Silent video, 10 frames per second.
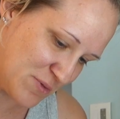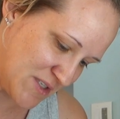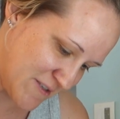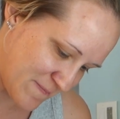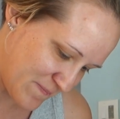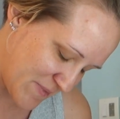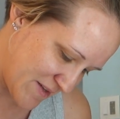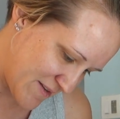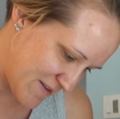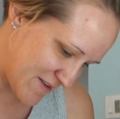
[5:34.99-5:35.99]
We didn't
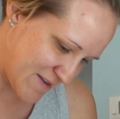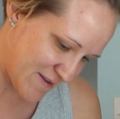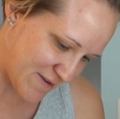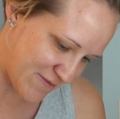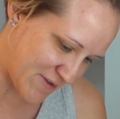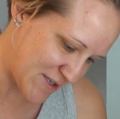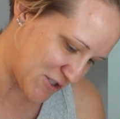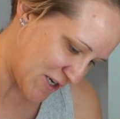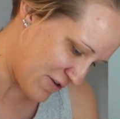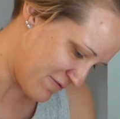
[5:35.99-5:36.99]
finish
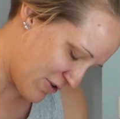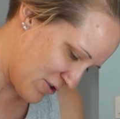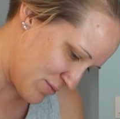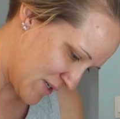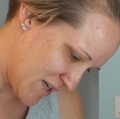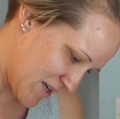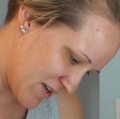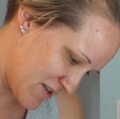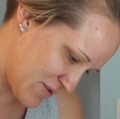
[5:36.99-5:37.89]
it. How far did we get?